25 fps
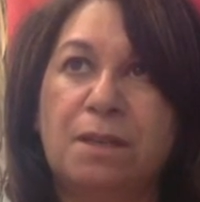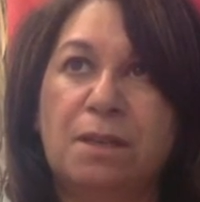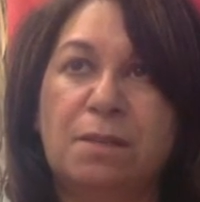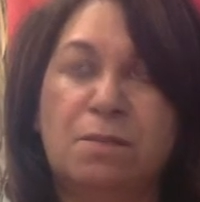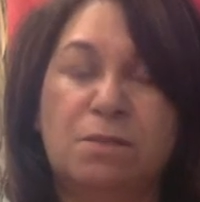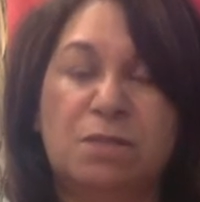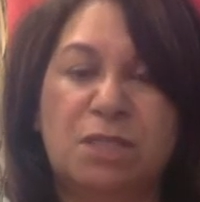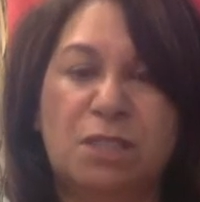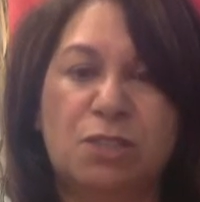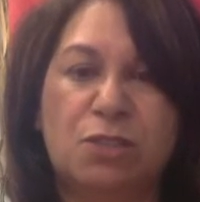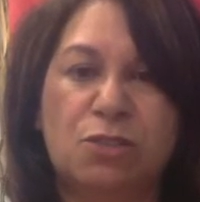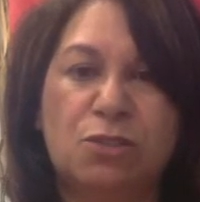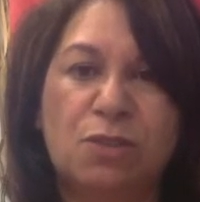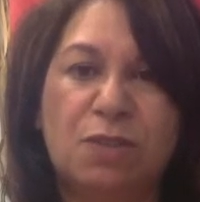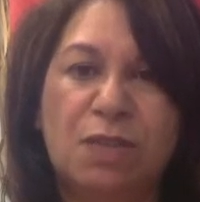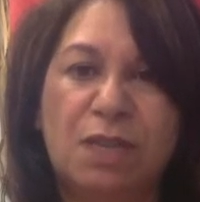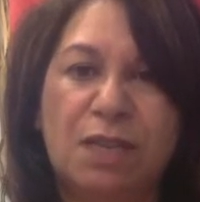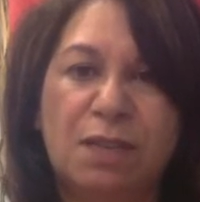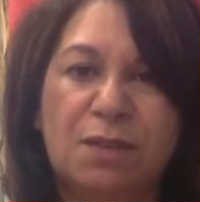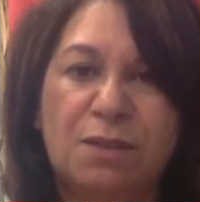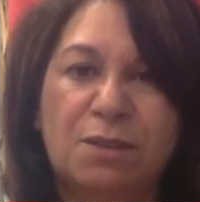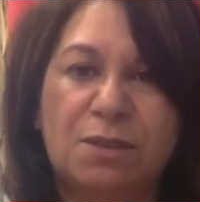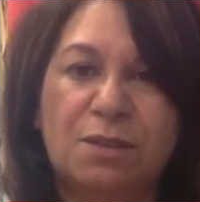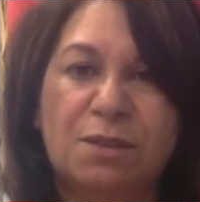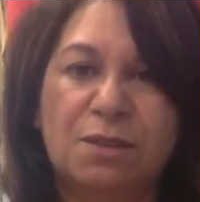sexual
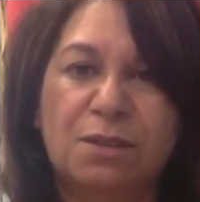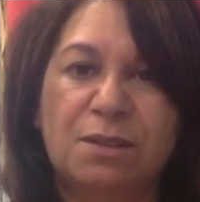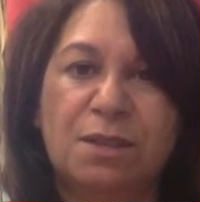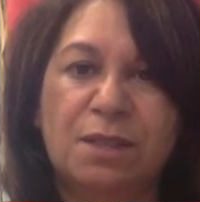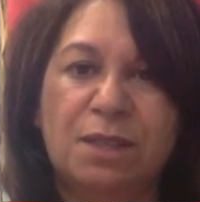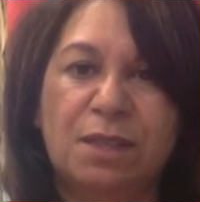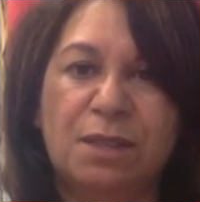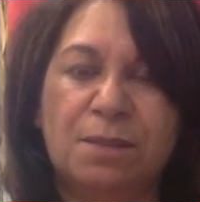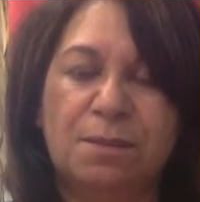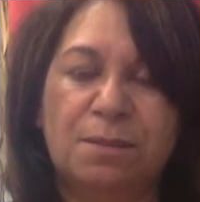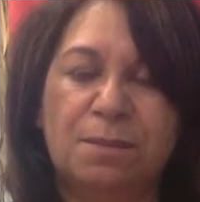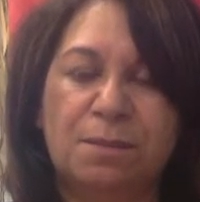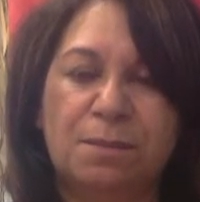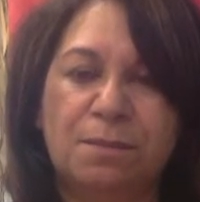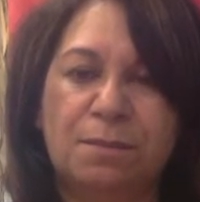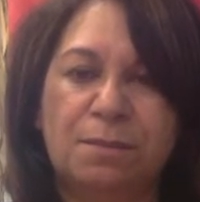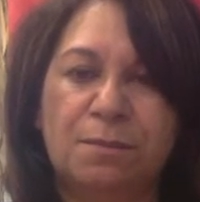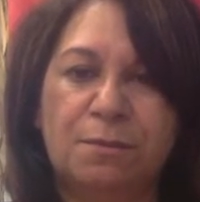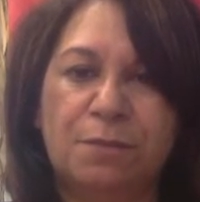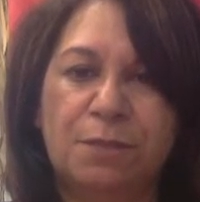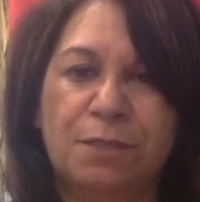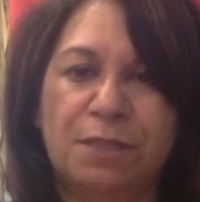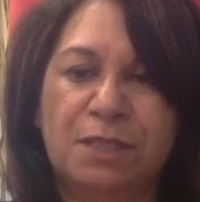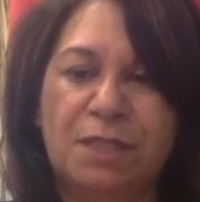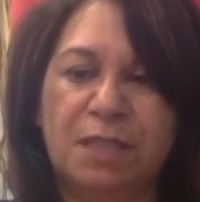health,
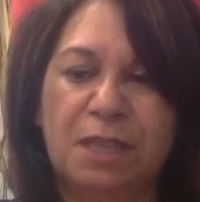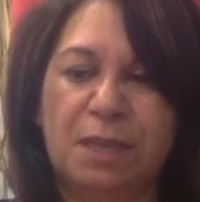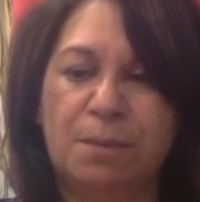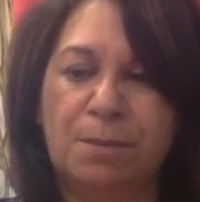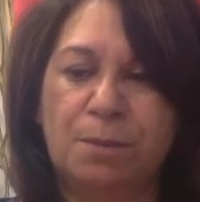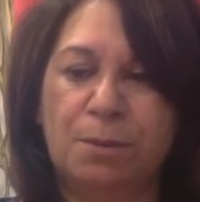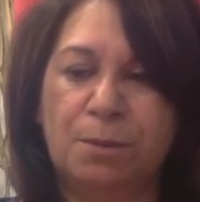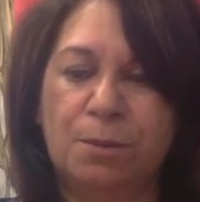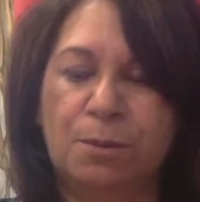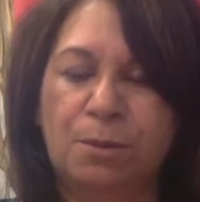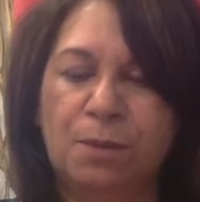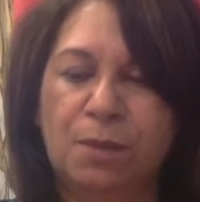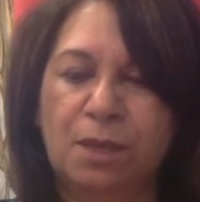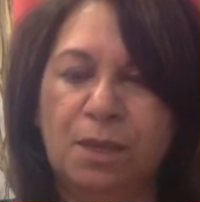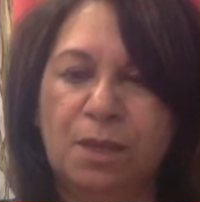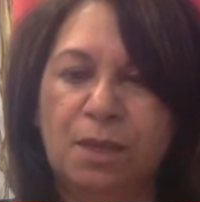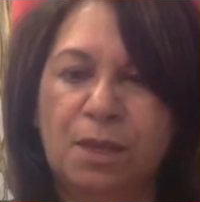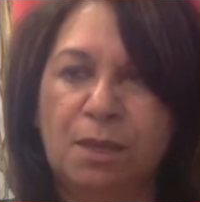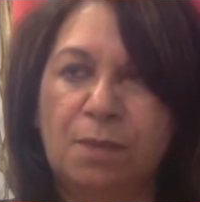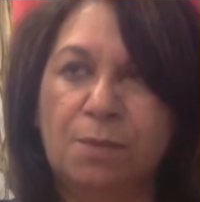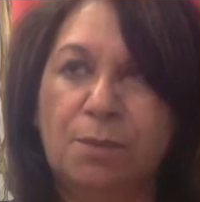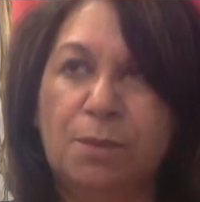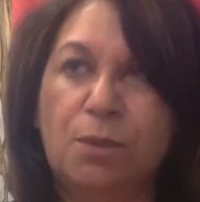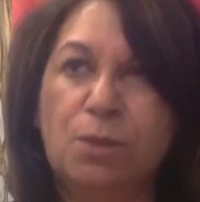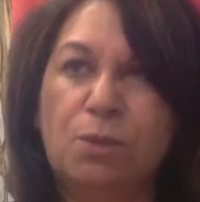for example,
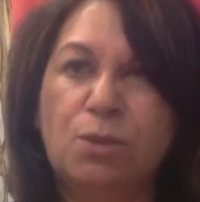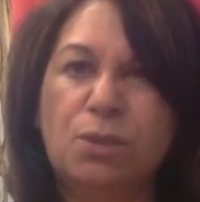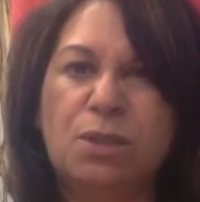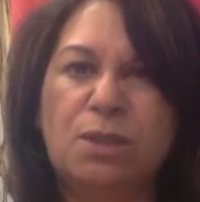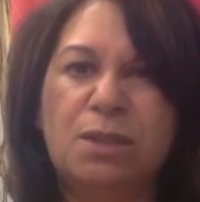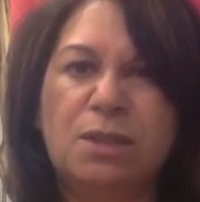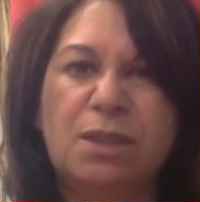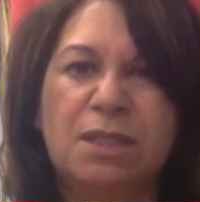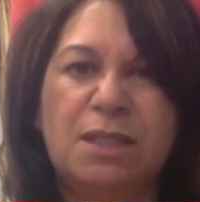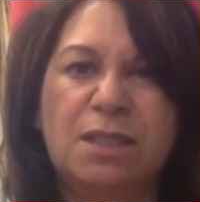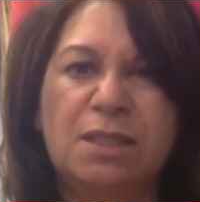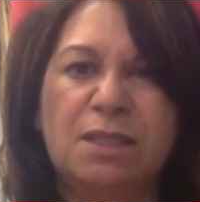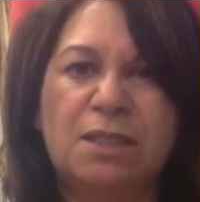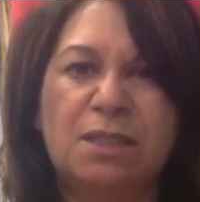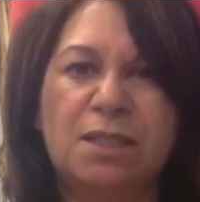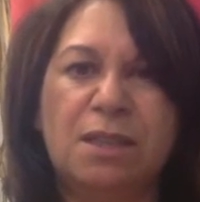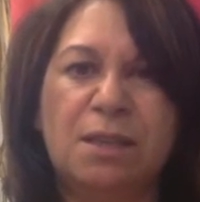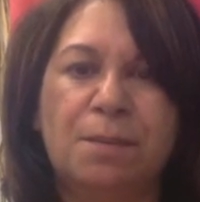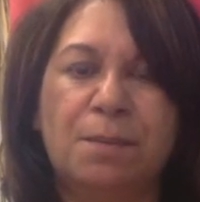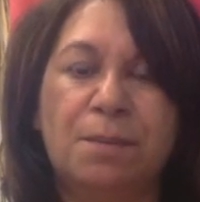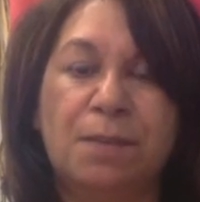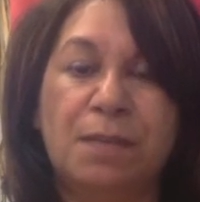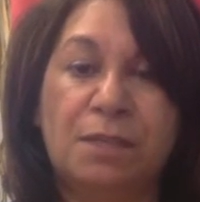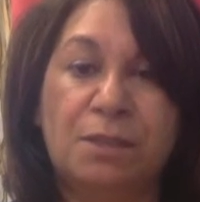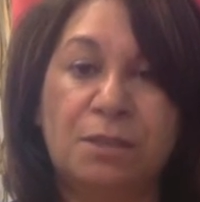but also in things
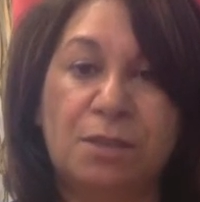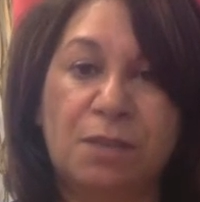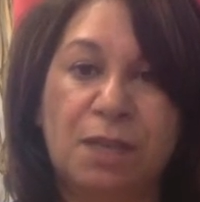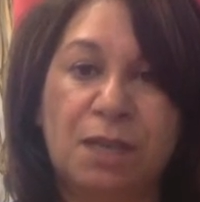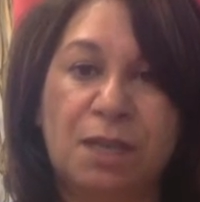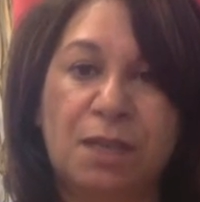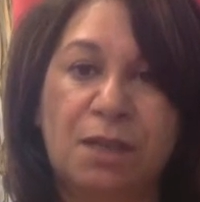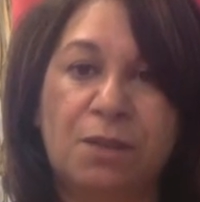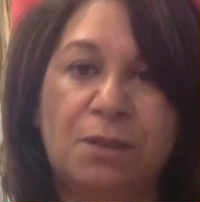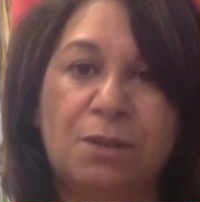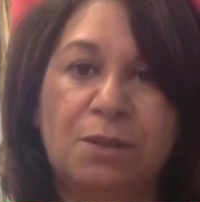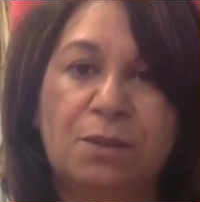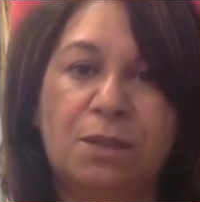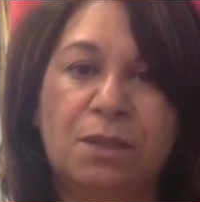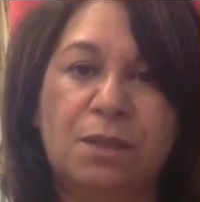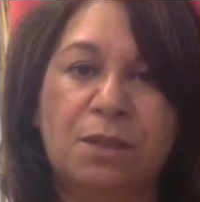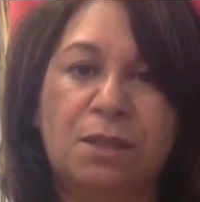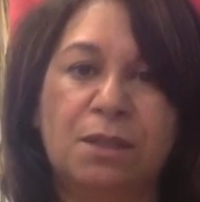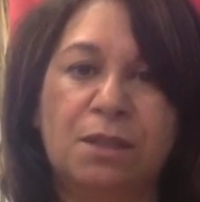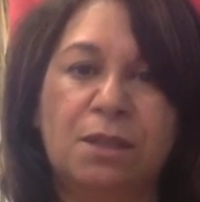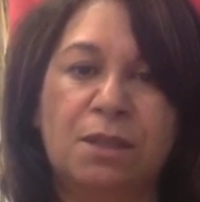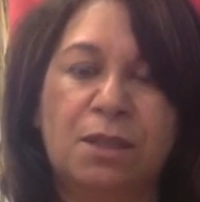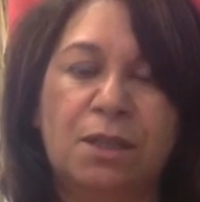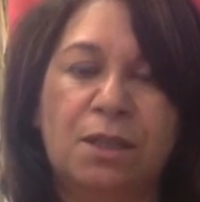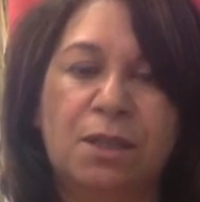like mental health
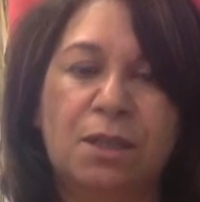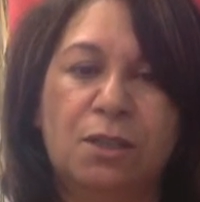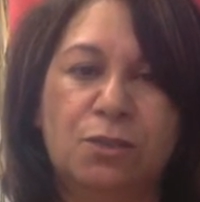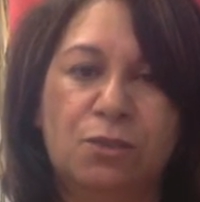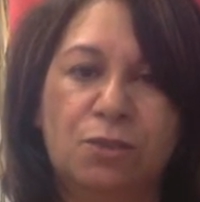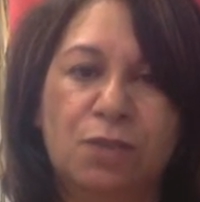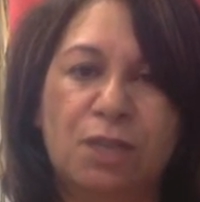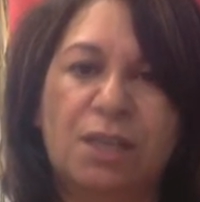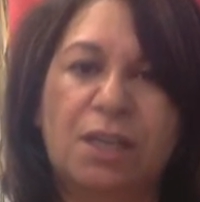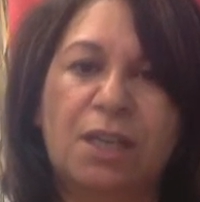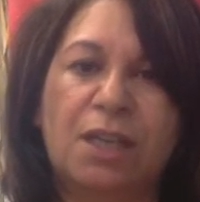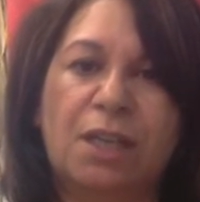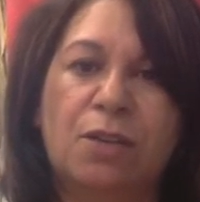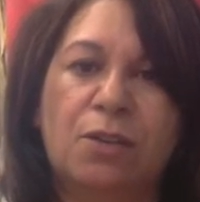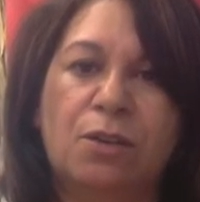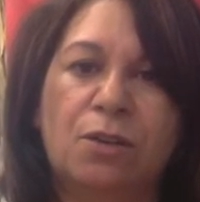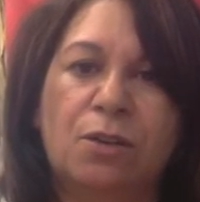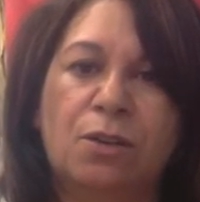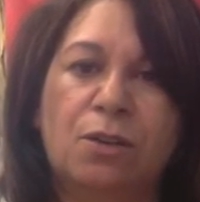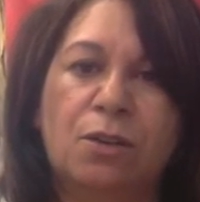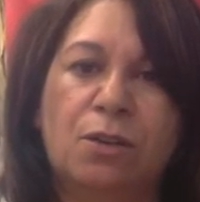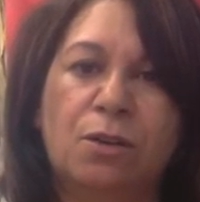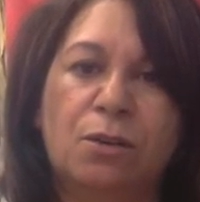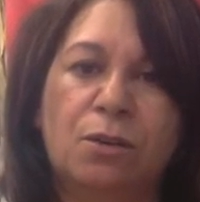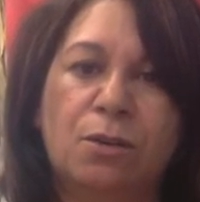and drug and
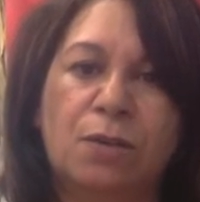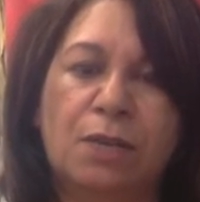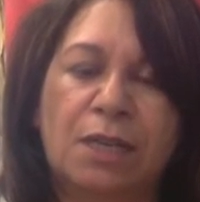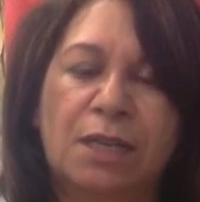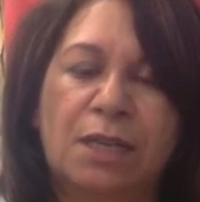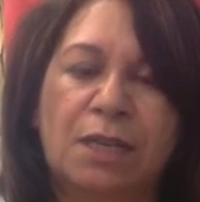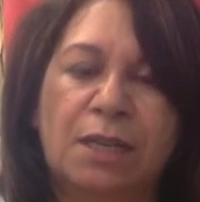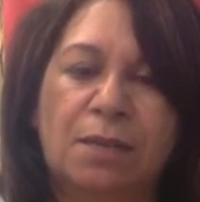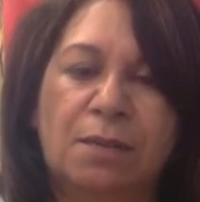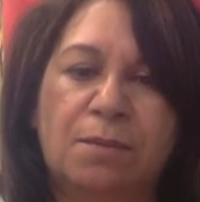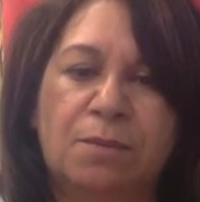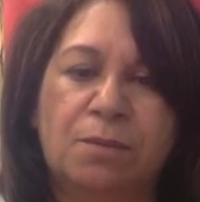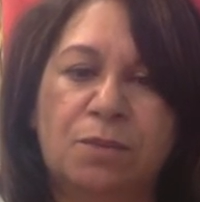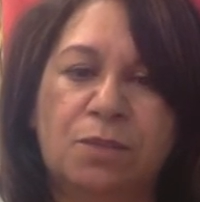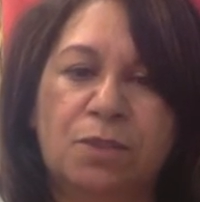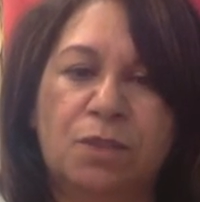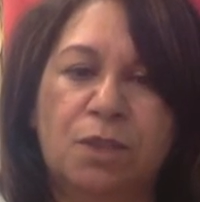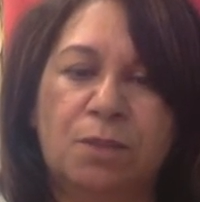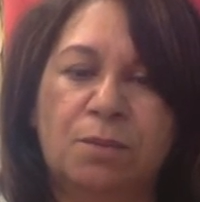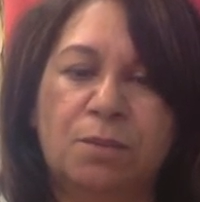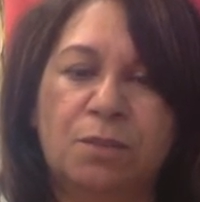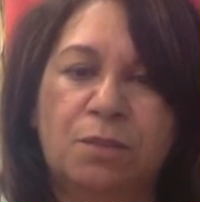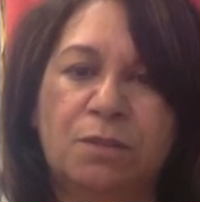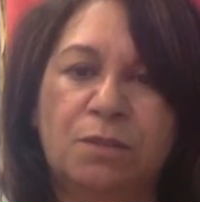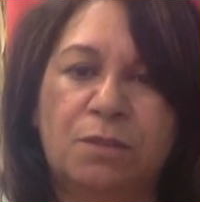alcohol
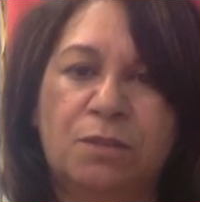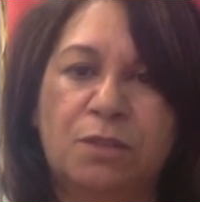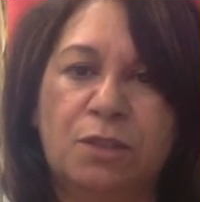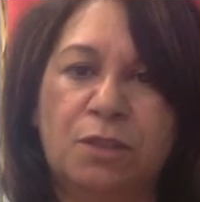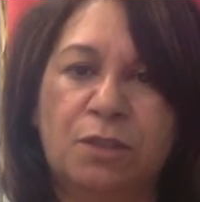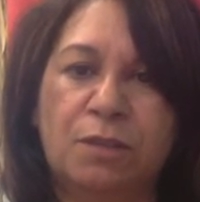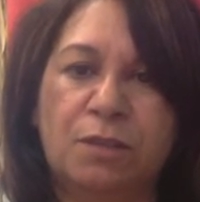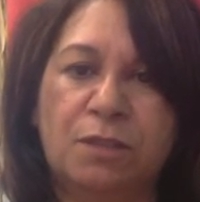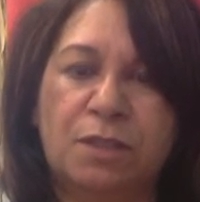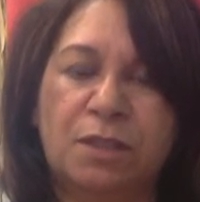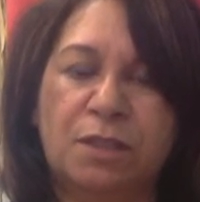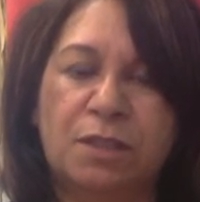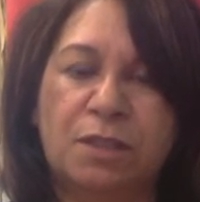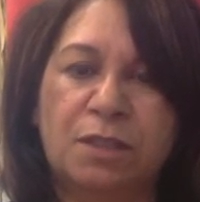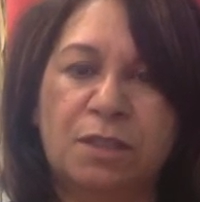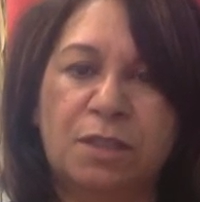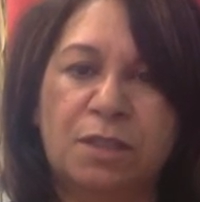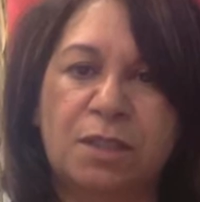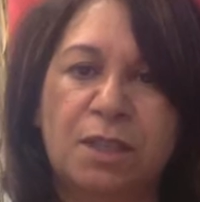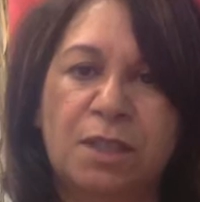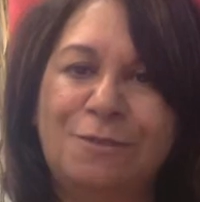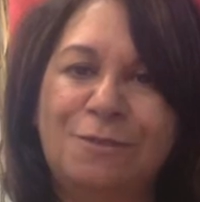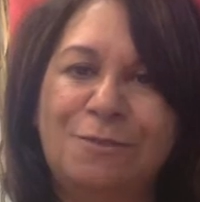types of services.